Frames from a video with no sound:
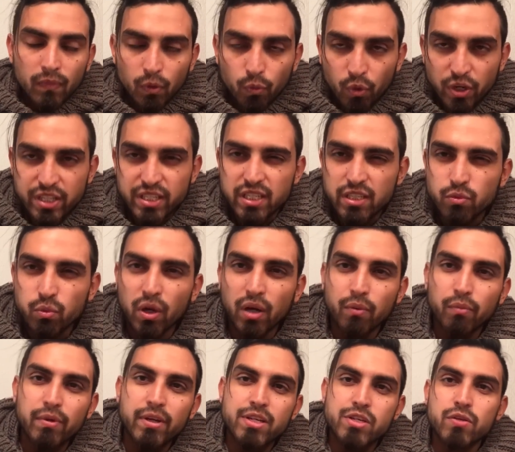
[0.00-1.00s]
which is what
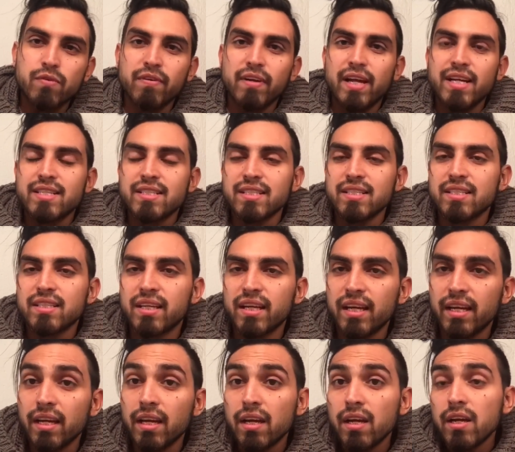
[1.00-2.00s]
rejuvenates the
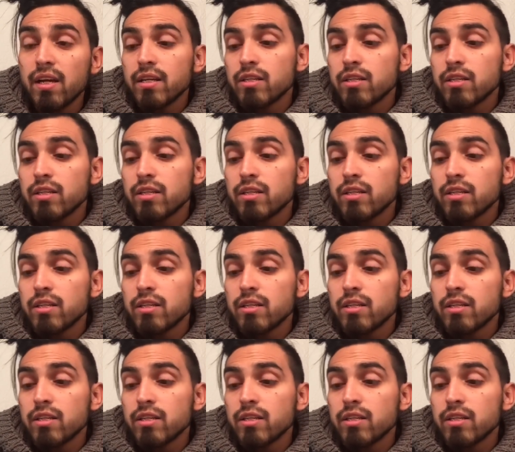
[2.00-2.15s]
skin.